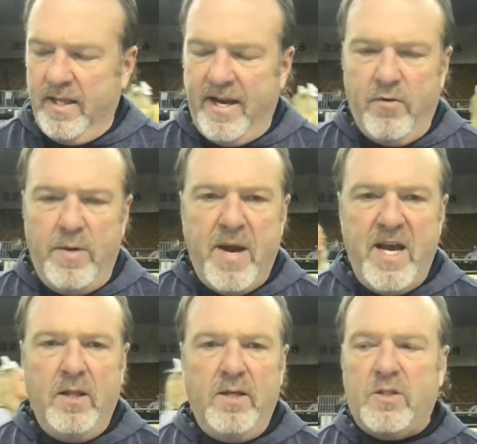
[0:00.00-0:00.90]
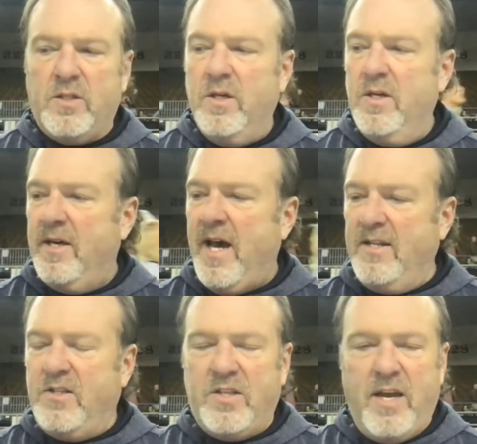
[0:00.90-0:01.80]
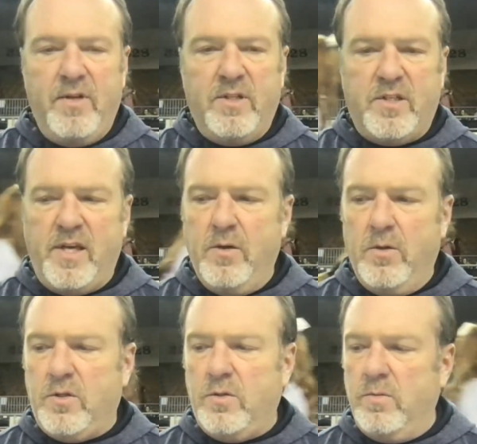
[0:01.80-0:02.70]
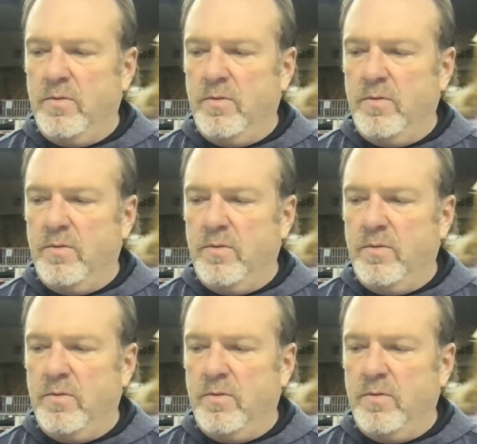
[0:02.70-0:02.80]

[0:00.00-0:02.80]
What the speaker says: Landry Bayless had 7 steals.